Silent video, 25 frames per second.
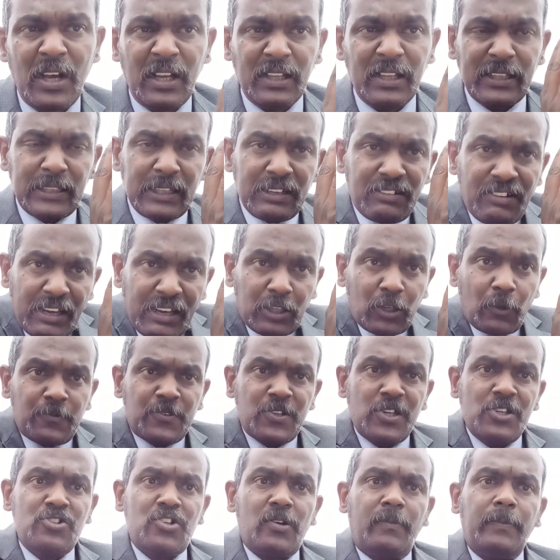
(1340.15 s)
that the rate of
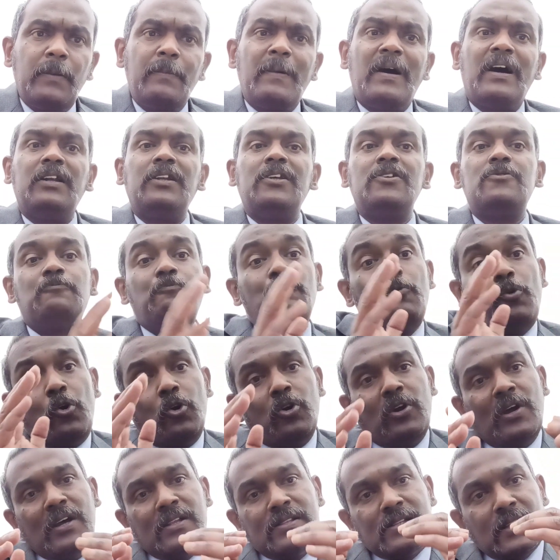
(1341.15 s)
change of demand is more
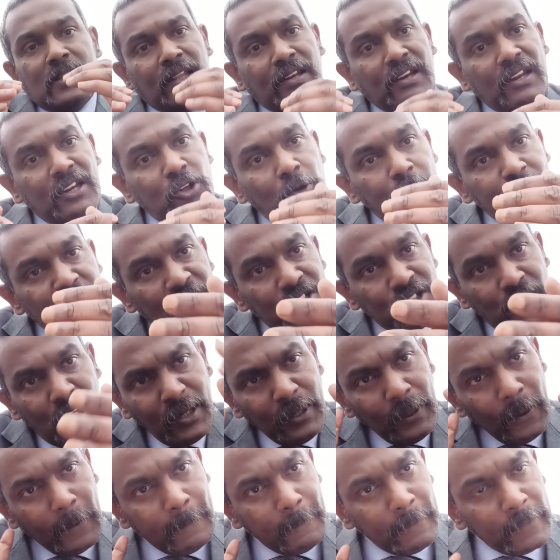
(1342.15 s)
than the rate of change in
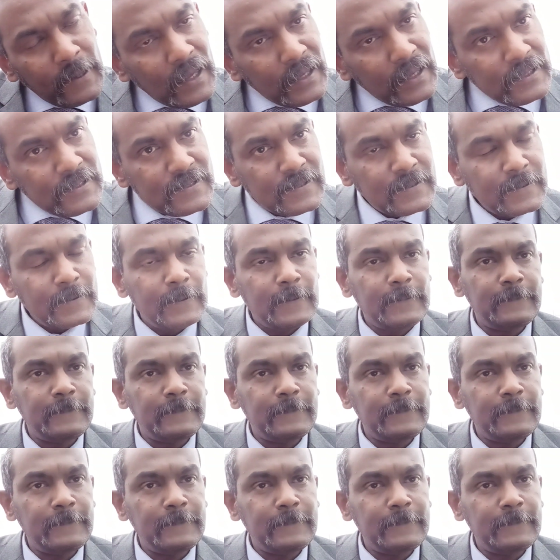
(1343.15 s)
price.